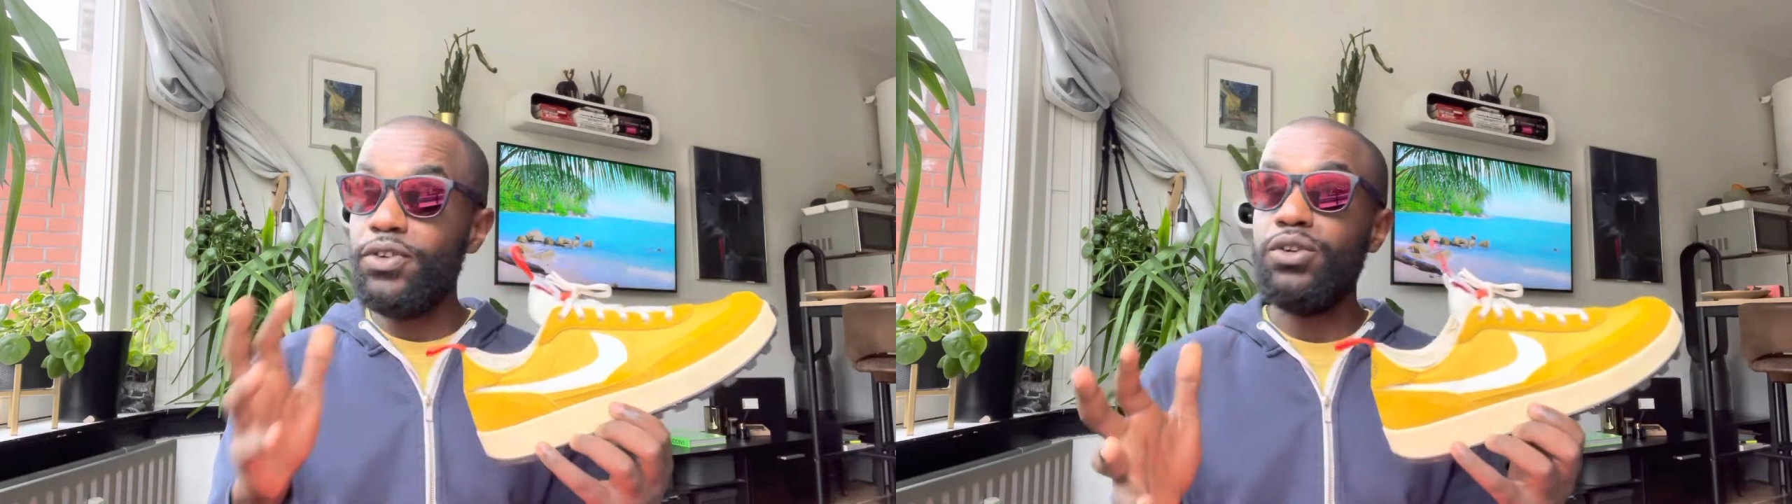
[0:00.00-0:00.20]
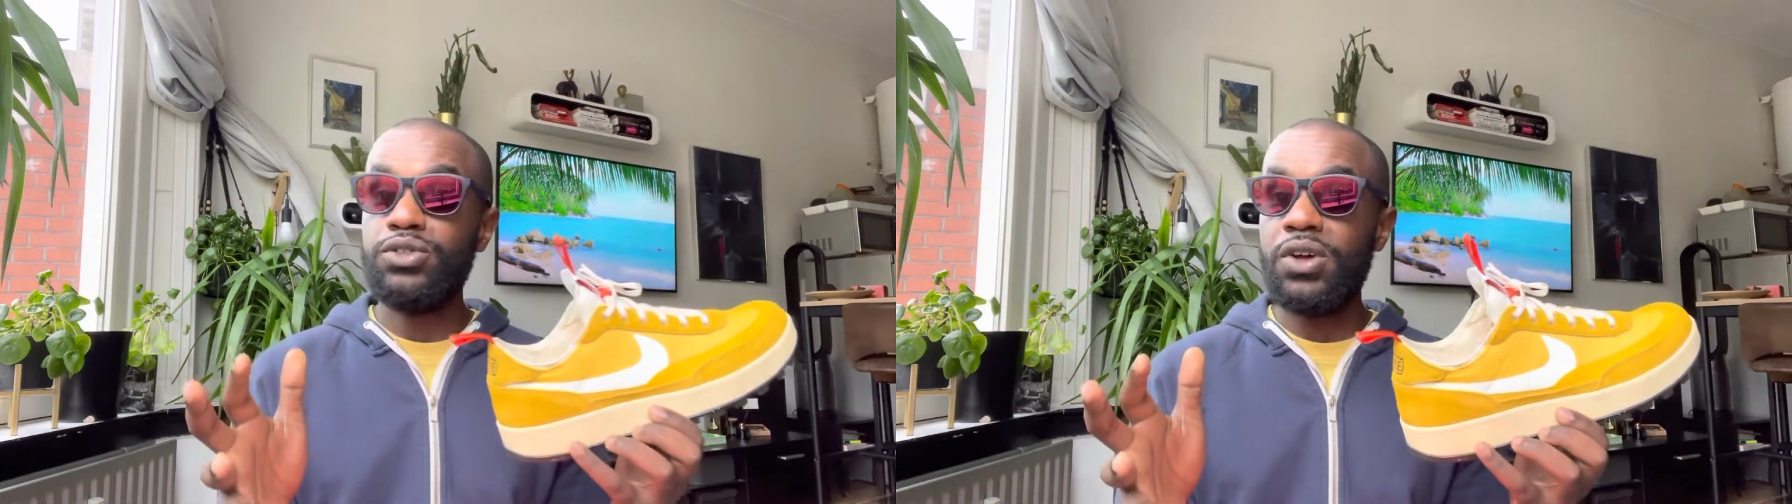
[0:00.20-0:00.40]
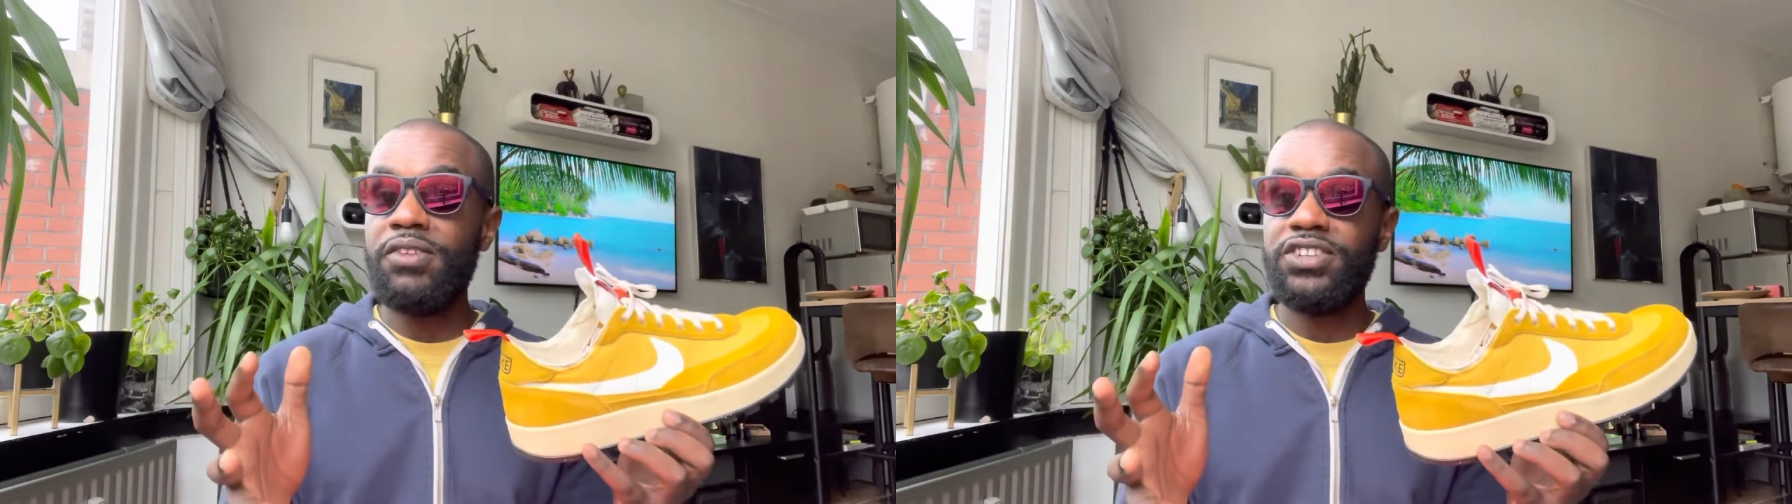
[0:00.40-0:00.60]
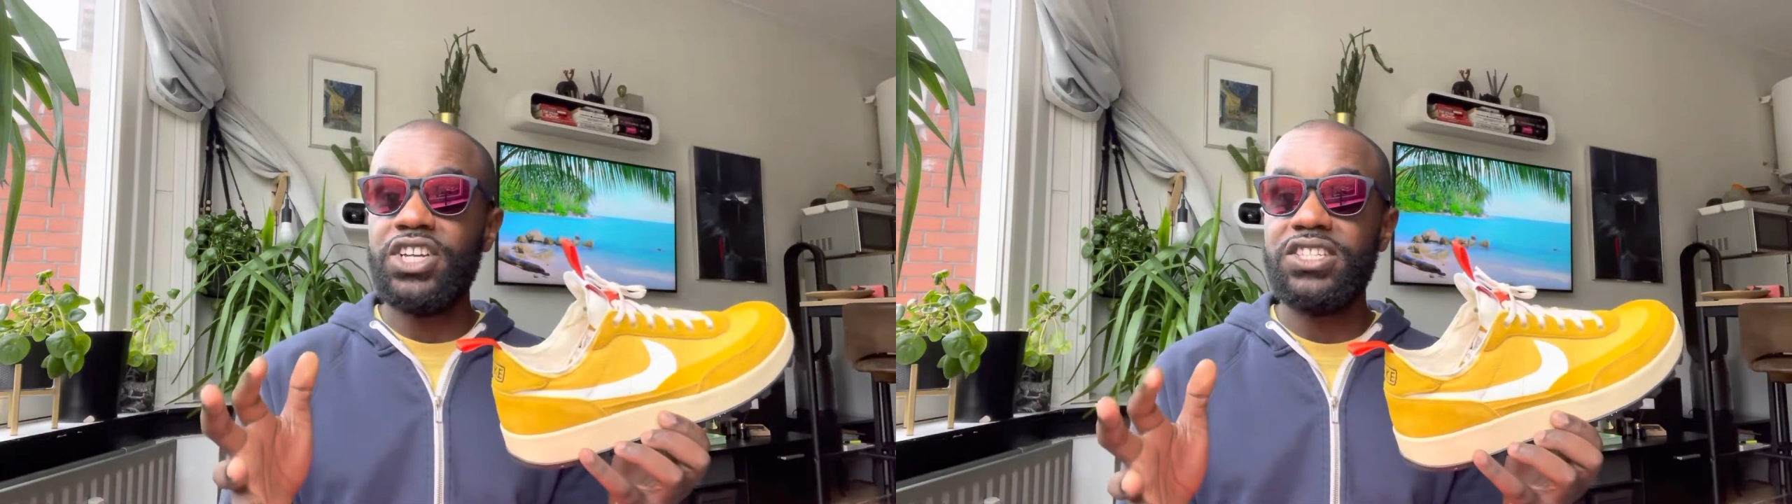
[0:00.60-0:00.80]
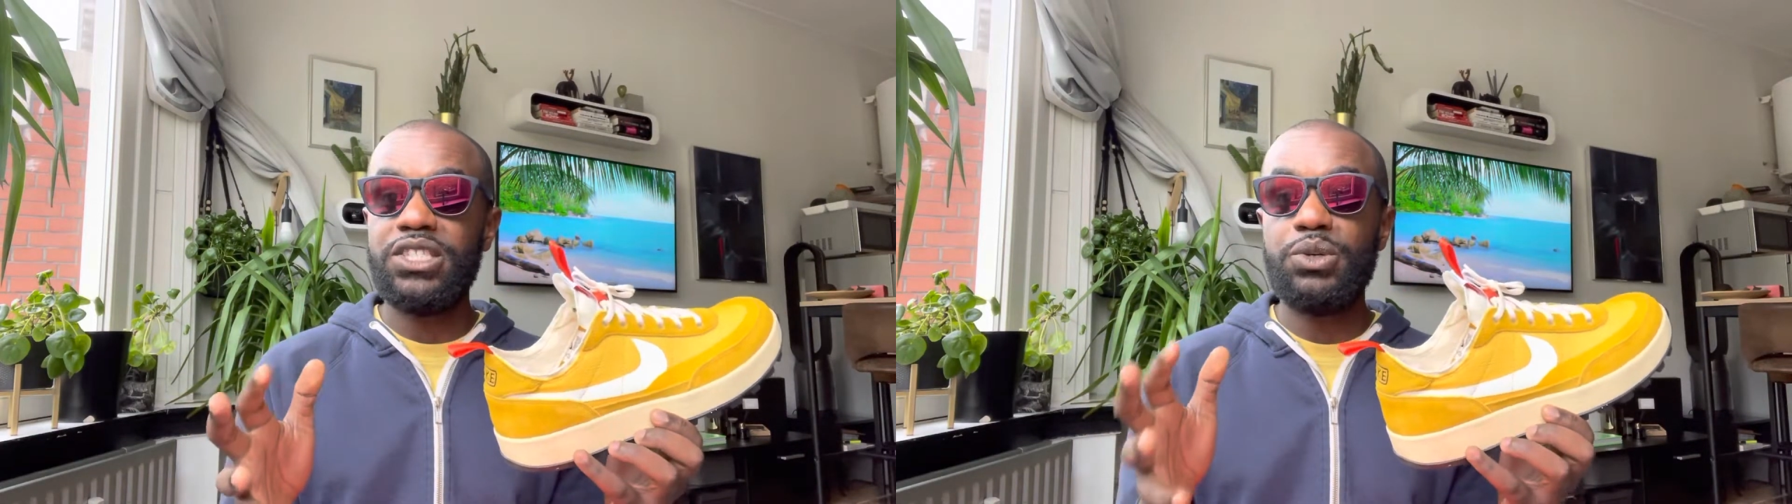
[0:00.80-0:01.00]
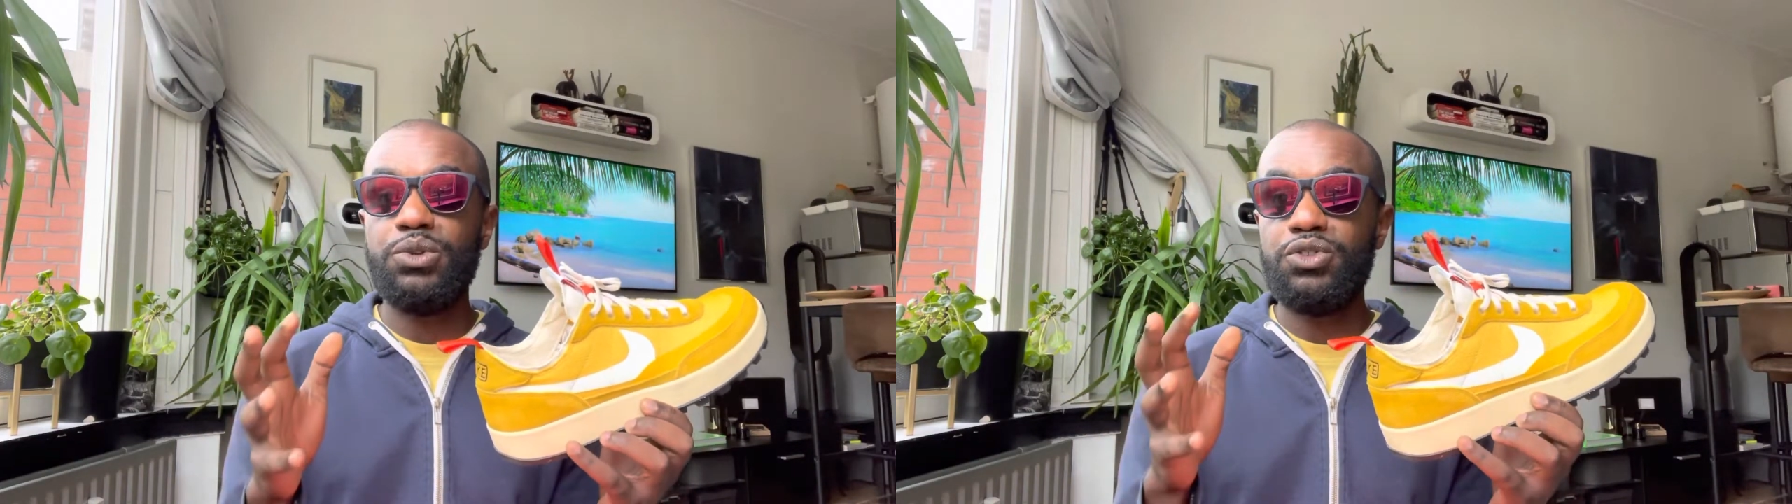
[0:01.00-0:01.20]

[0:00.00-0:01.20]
you also have a chance to